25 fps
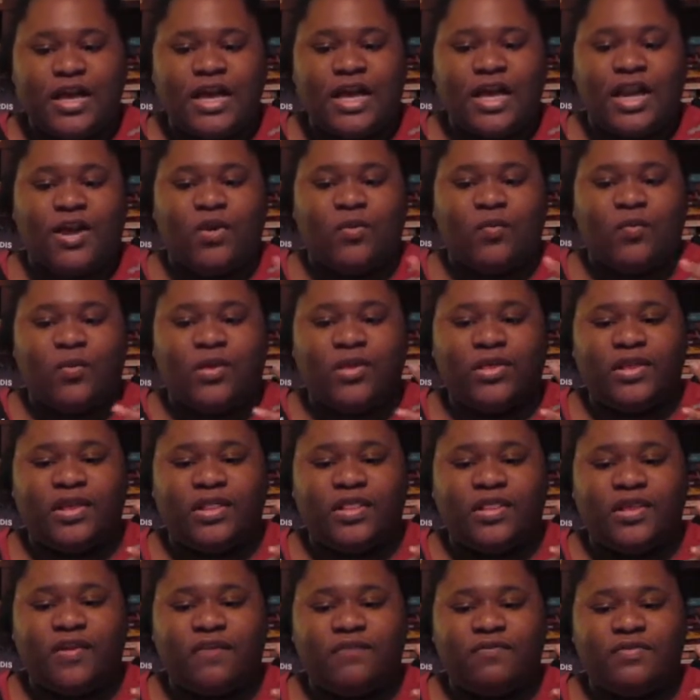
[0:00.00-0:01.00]
and I really
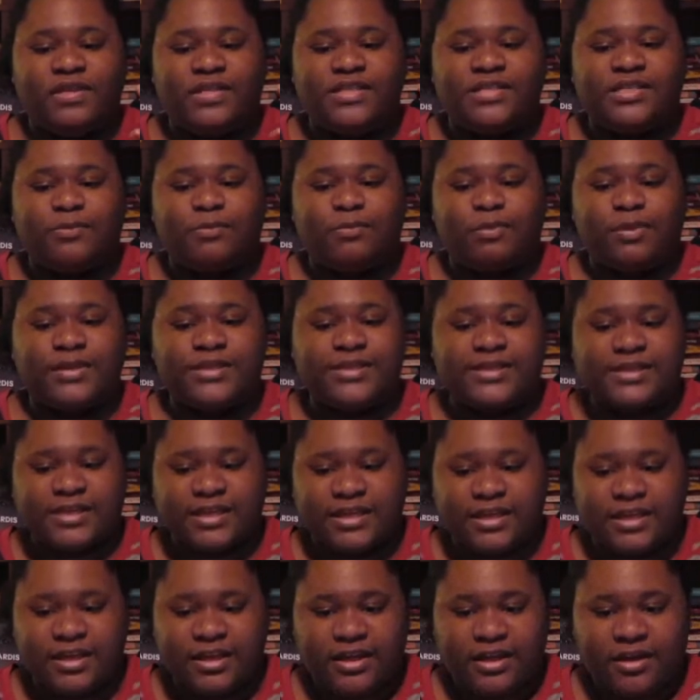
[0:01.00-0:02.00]
love the
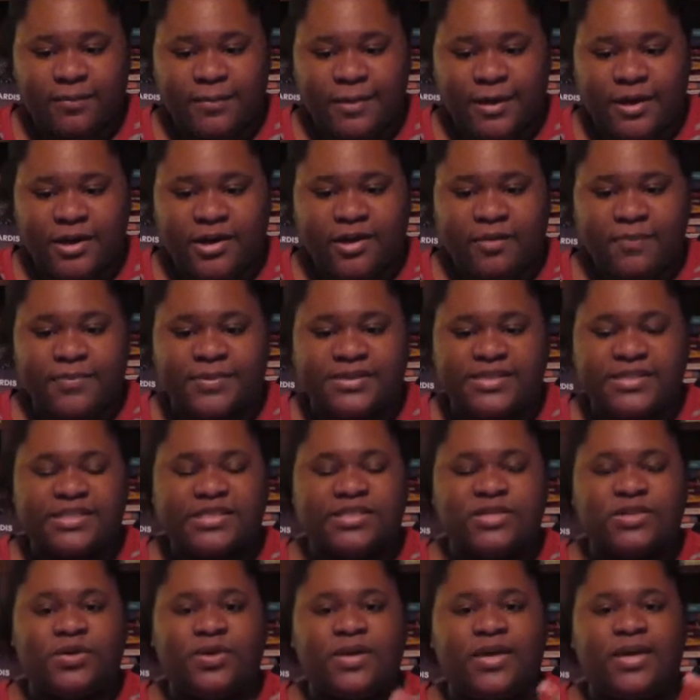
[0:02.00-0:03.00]
simplicity about it, but
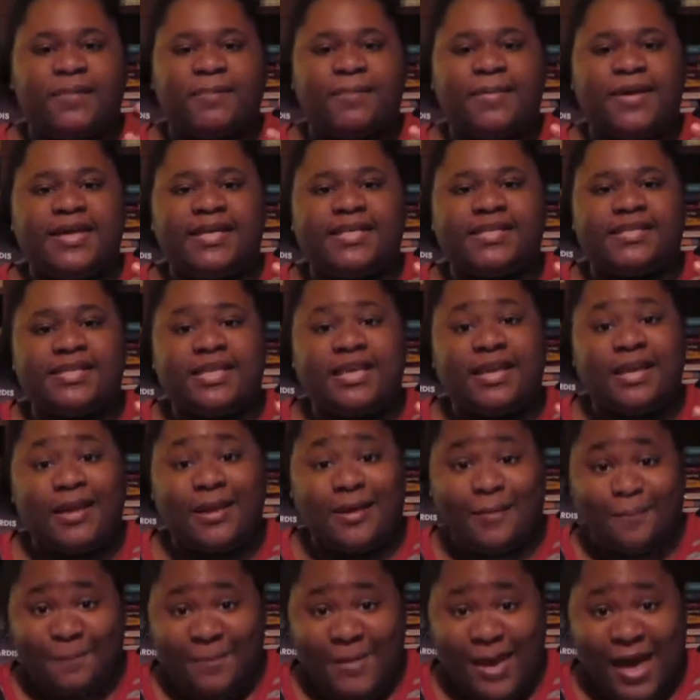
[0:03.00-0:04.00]
still it makes an
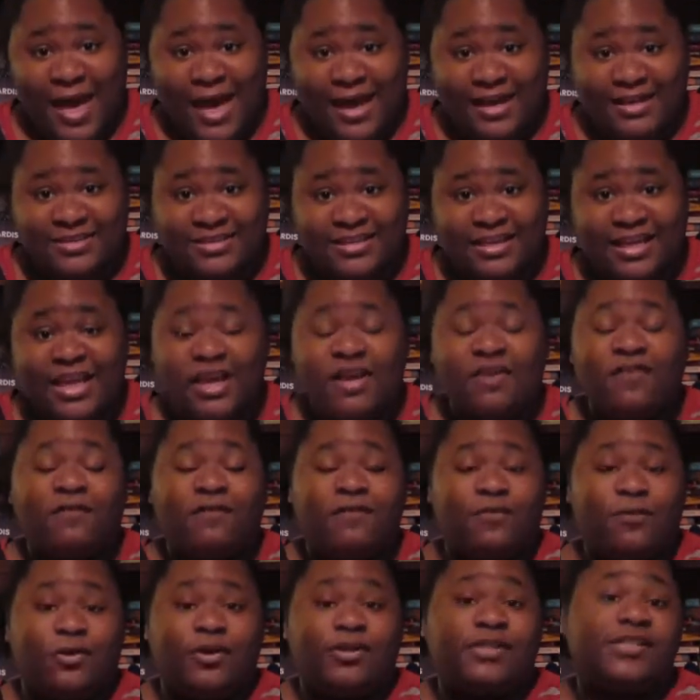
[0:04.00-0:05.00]
impact
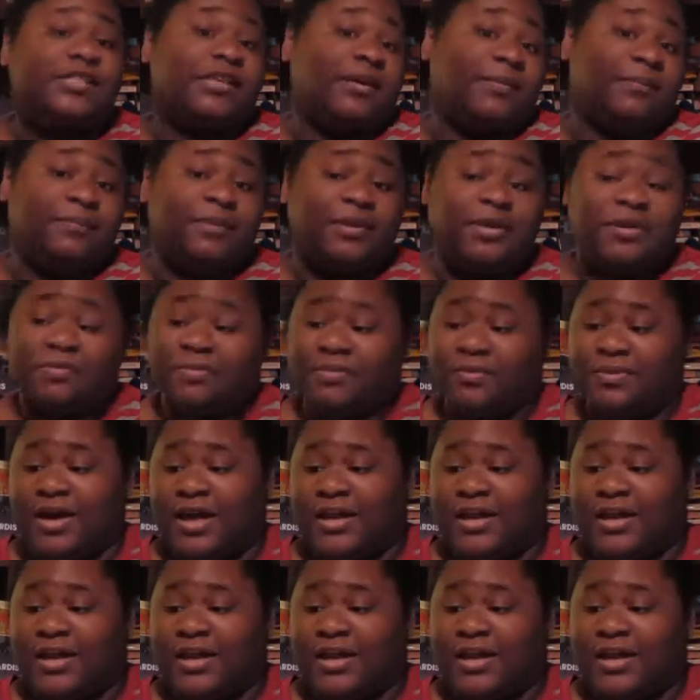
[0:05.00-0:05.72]
for some people.